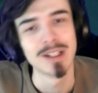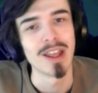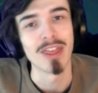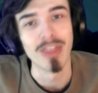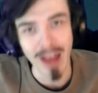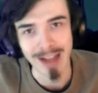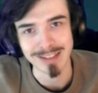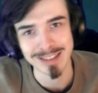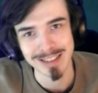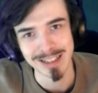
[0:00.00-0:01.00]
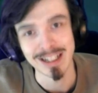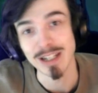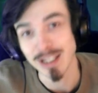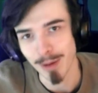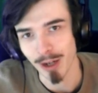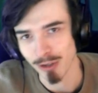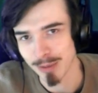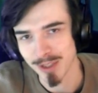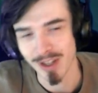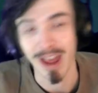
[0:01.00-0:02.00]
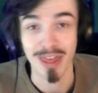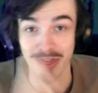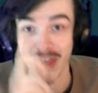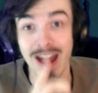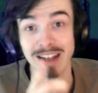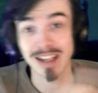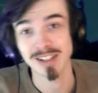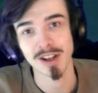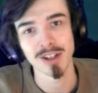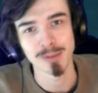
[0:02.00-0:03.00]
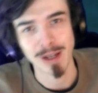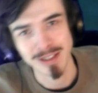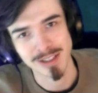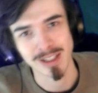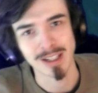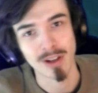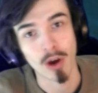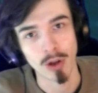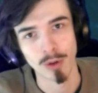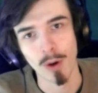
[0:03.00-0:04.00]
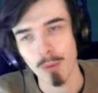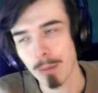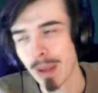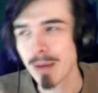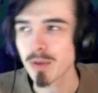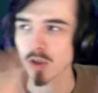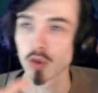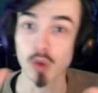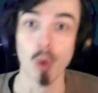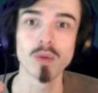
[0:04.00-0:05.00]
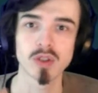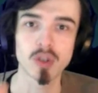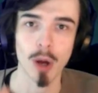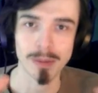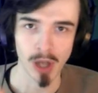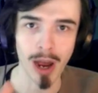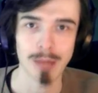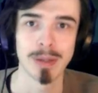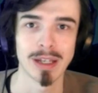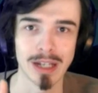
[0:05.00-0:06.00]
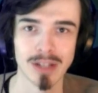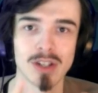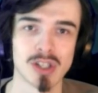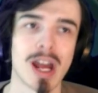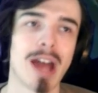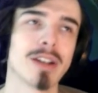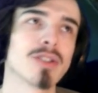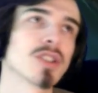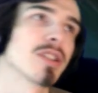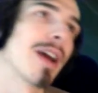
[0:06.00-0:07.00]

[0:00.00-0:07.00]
that is my kryptonite. That gets under my skin a lot. When people just don't stop typing in the chat and are just like